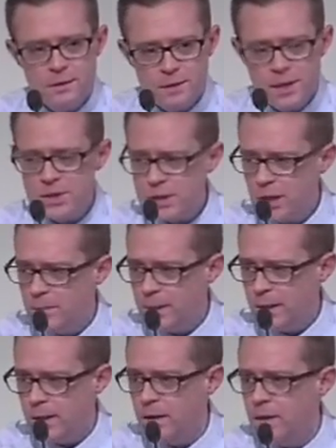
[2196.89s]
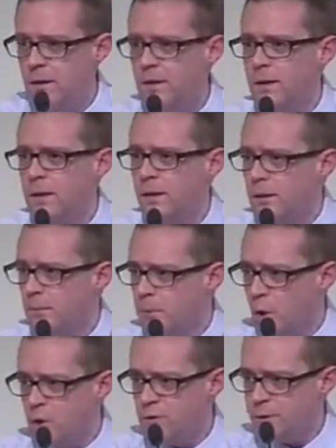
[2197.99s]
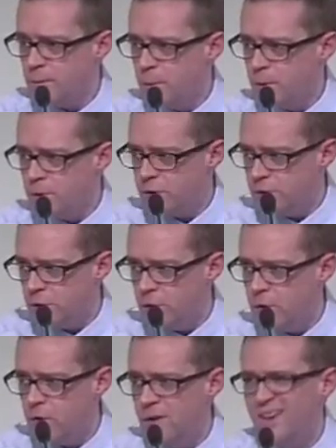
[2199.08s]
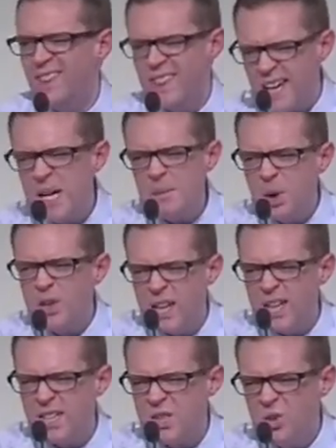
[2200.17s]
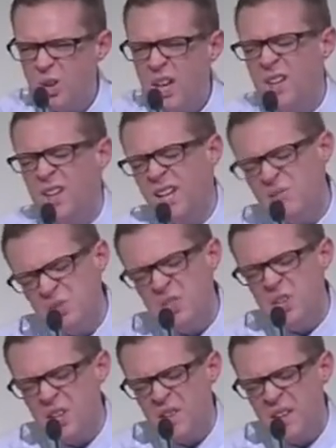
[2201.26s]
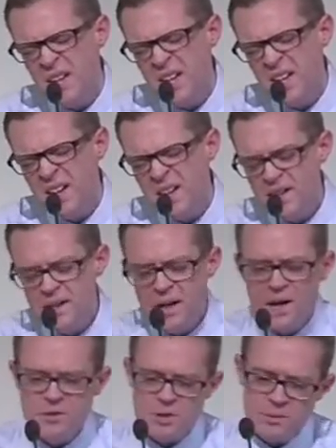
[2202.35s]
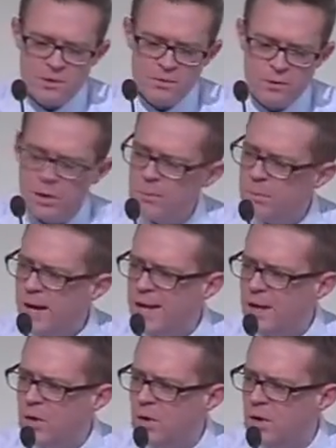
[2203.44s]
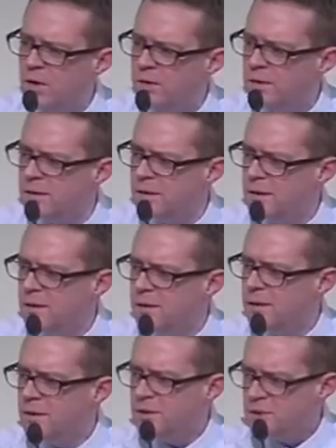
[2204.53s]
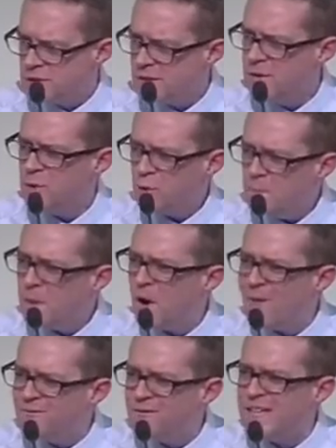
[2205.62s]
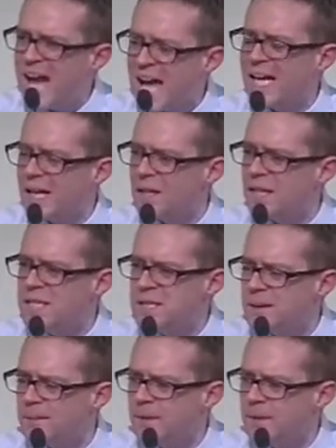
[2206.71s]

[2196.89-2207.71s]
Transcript: Take a chill pill. Pause for a moment or two. Think about this. You know, think about your career. Have something to fall back on. Just you don't become fanatical. Listen,